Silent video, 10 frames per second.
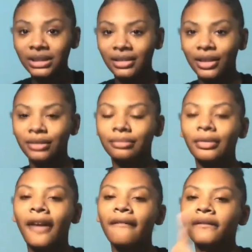you know,
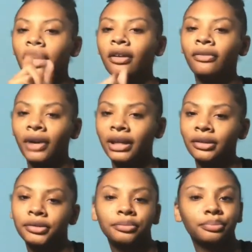for the
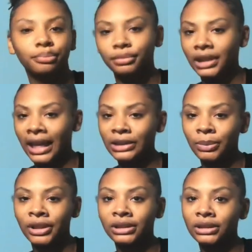final last
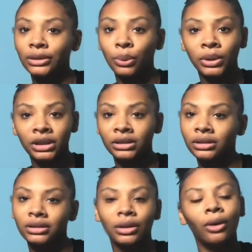person, the winner
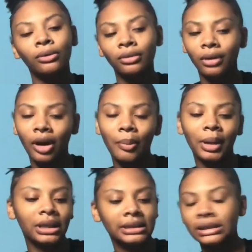overall
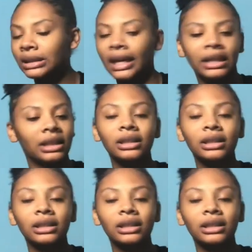person, like,